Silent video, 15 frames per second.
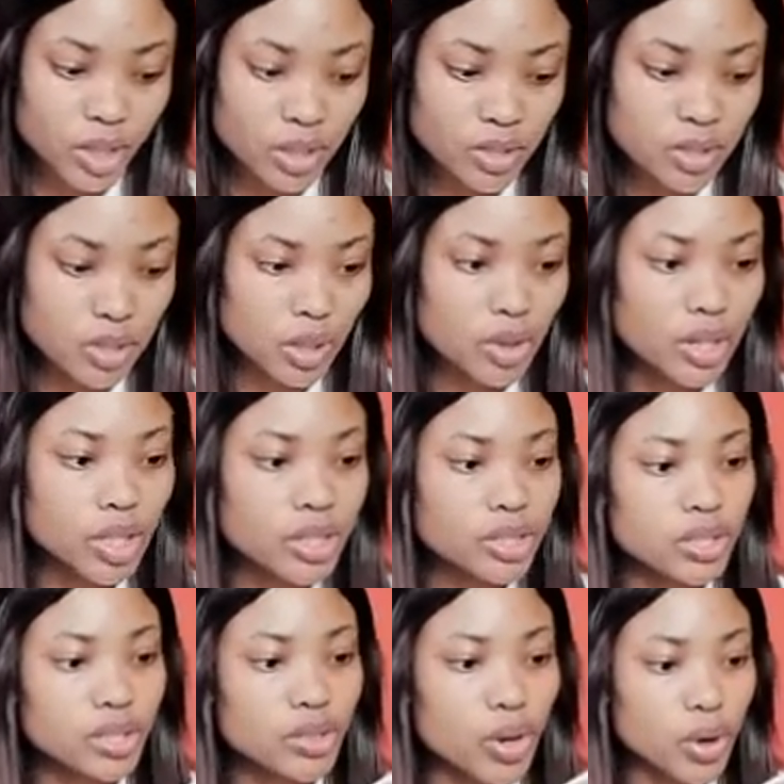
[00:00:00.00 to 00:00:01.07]
So
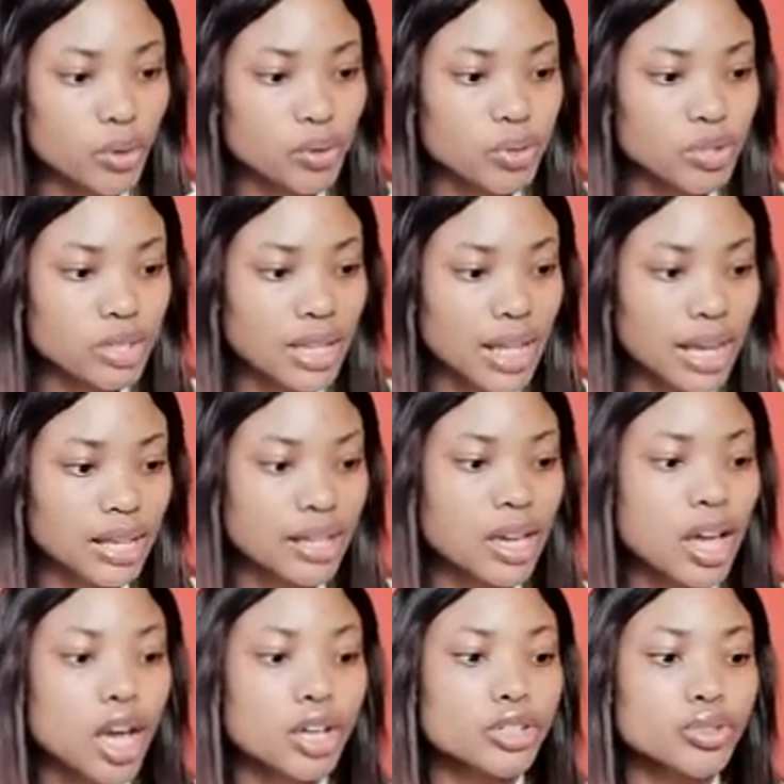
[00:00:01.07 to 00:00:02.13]
it goes like,
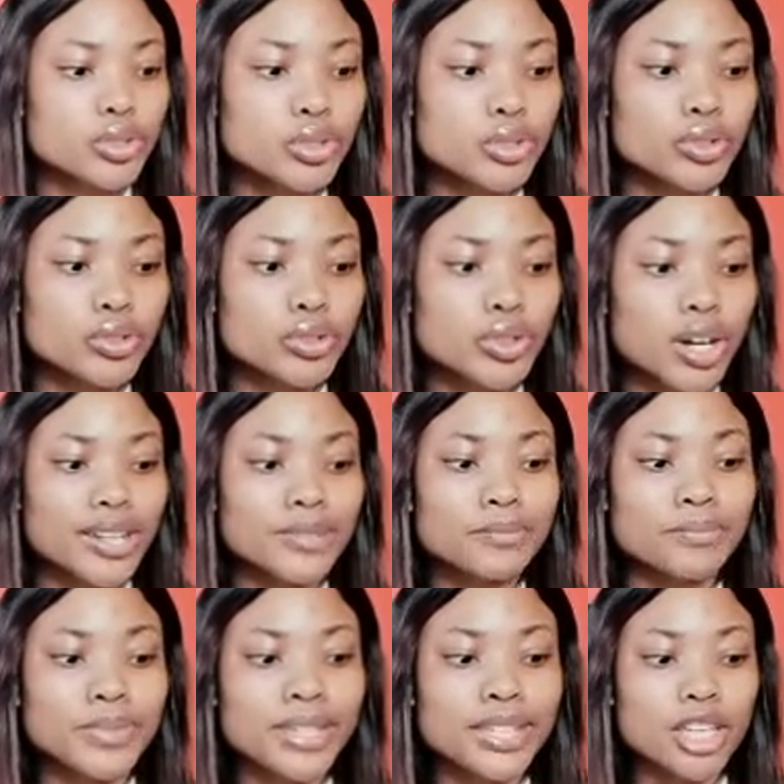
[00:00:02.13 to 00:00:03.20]
do
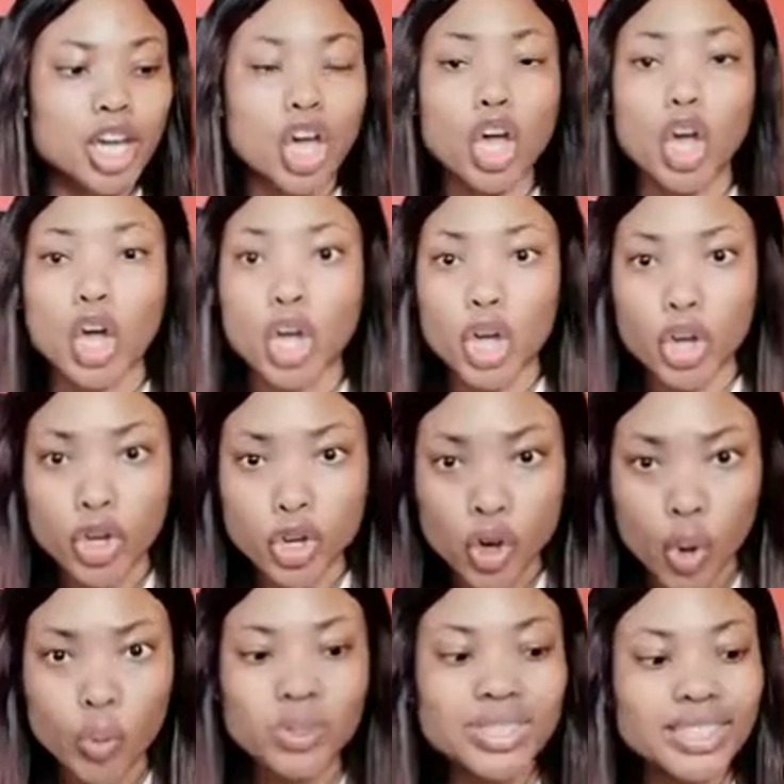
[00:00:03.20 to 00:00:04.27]
not be
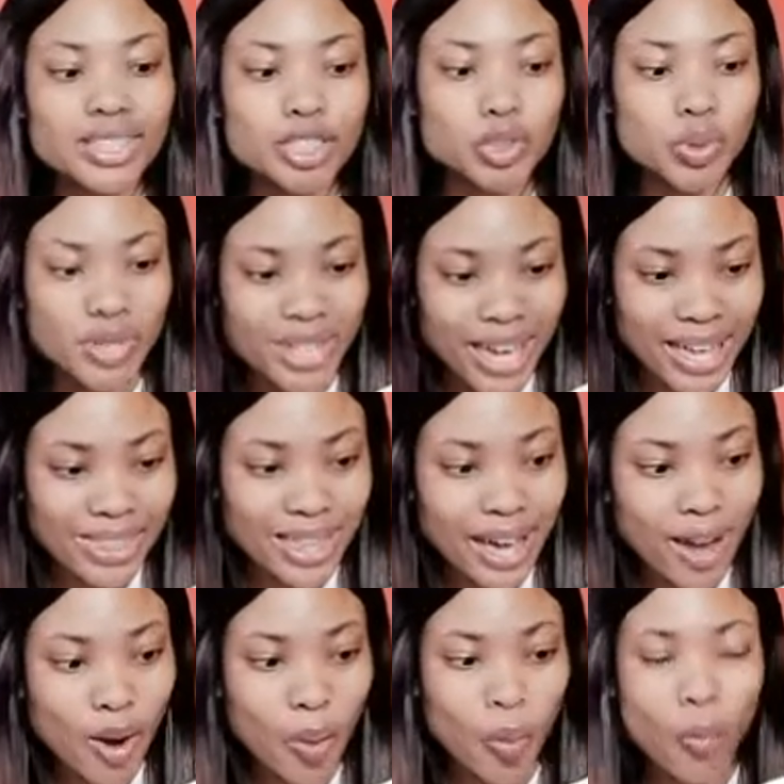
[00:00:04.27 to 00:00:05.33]
yoked together
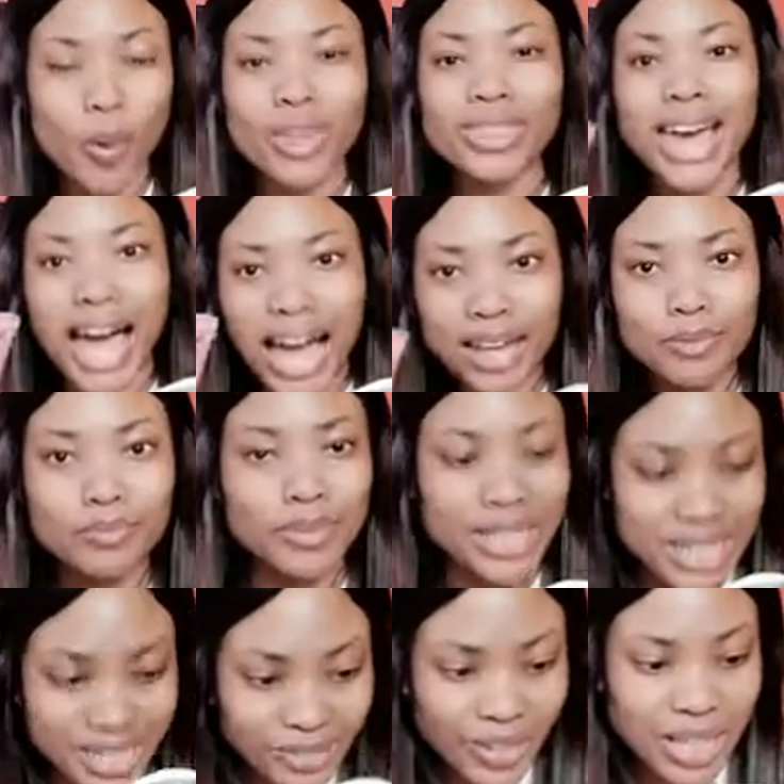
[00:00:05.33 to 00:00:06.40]
with
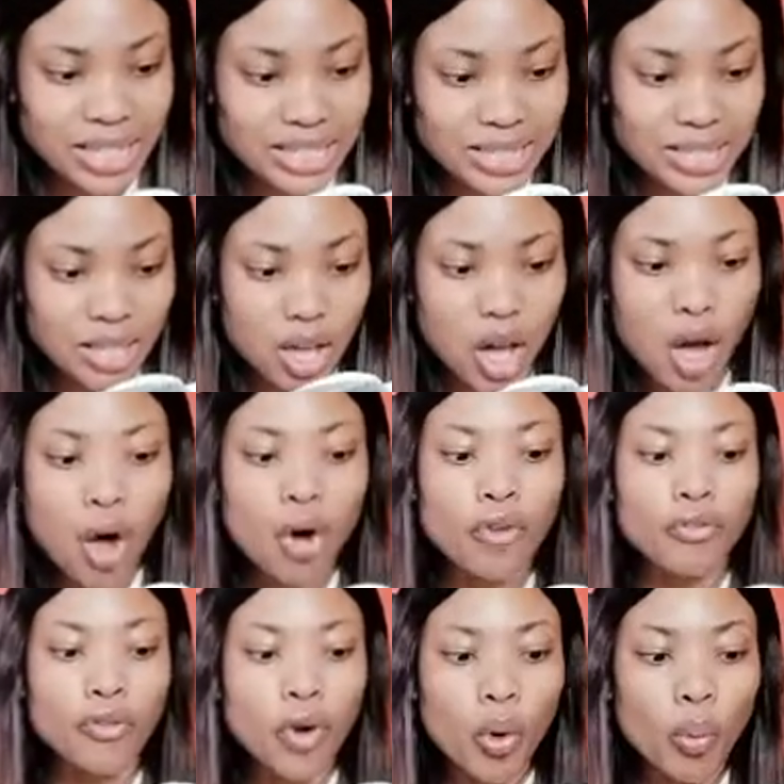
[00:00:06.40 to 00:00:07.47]
unbelievers,
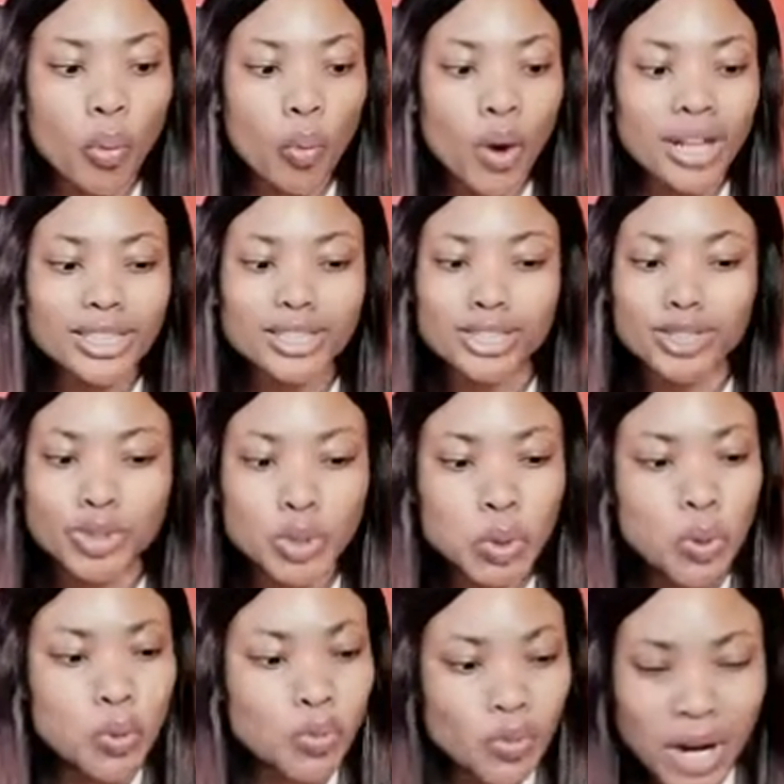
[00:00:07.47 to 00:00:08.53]
for what
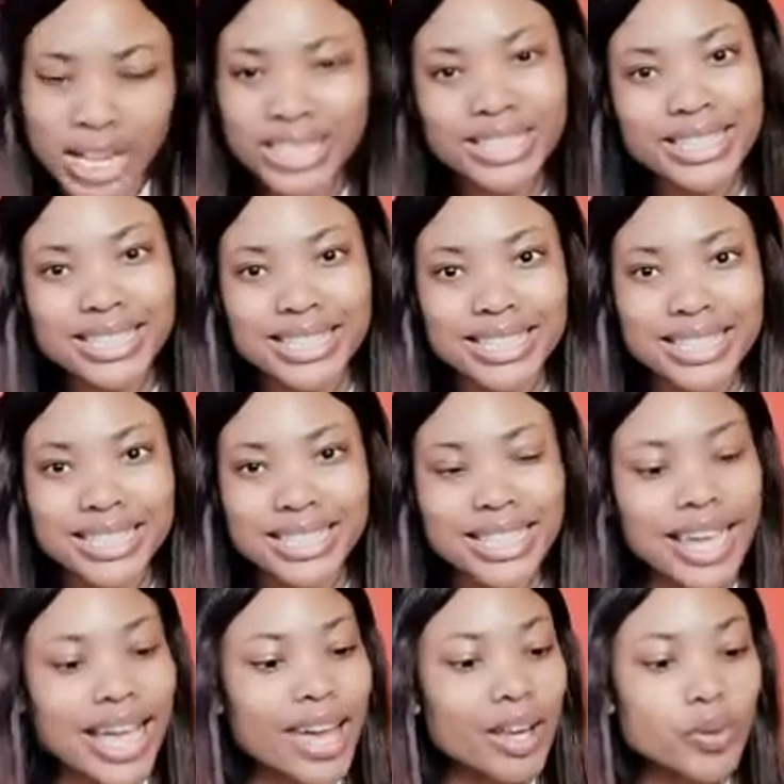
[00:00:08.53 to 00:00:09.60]
do righteousness
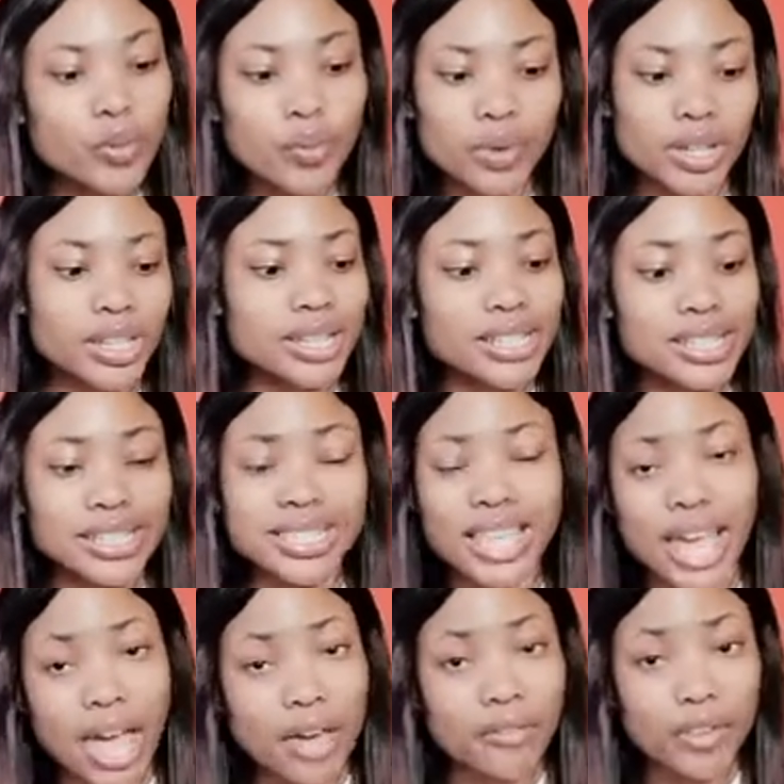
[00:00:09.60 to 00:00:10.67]
and wickedness
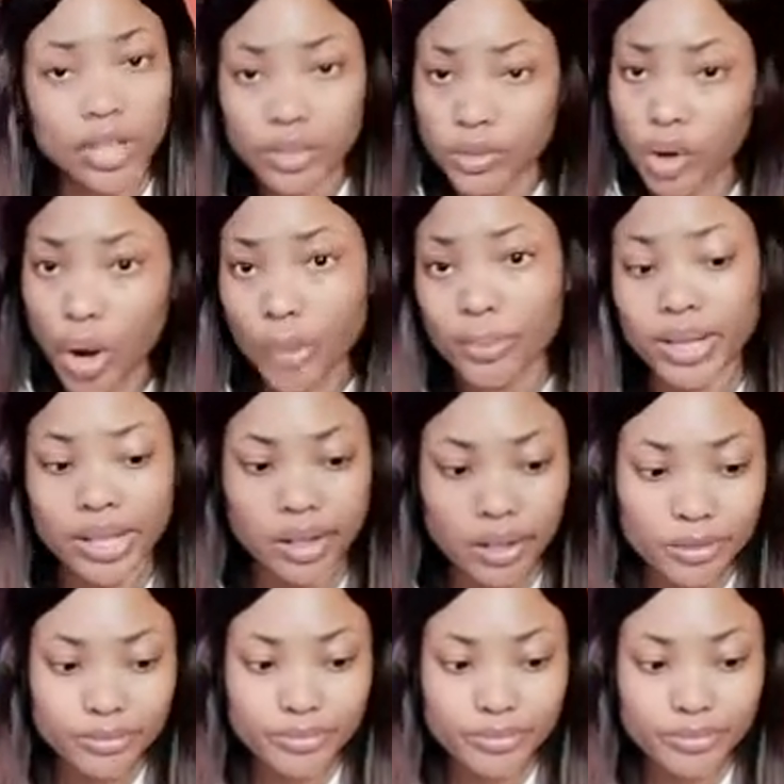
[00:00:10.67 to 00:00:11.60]
have in common?